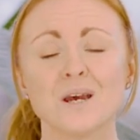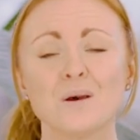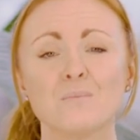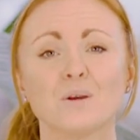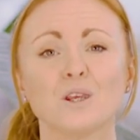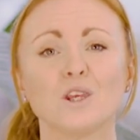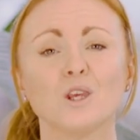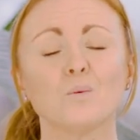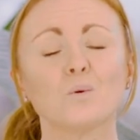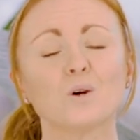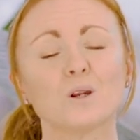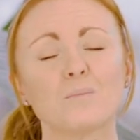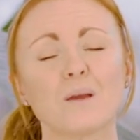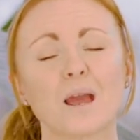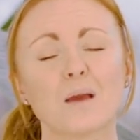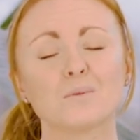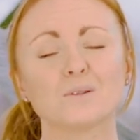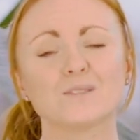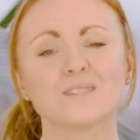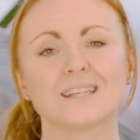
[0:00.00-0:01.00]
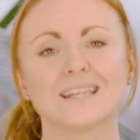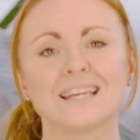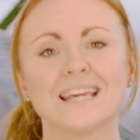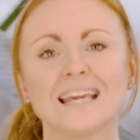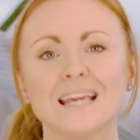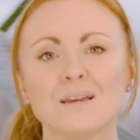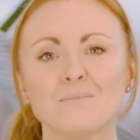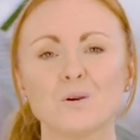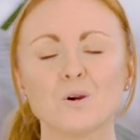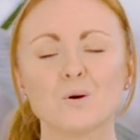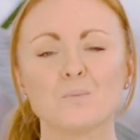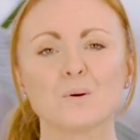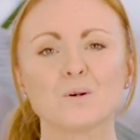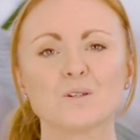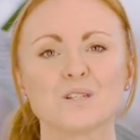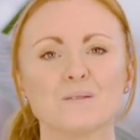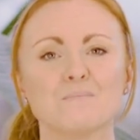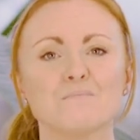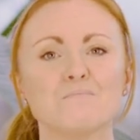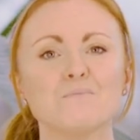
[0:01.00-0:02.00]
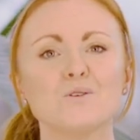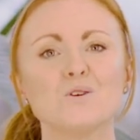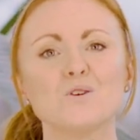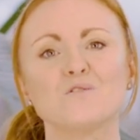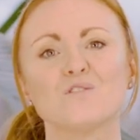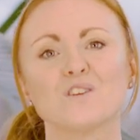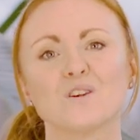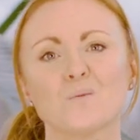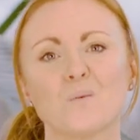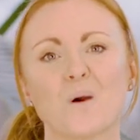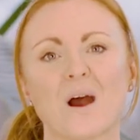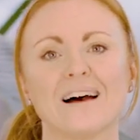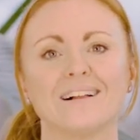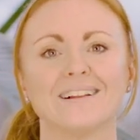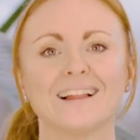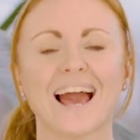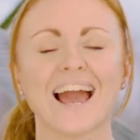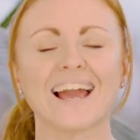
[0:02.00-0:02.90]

but you want to be able to keep your body moving well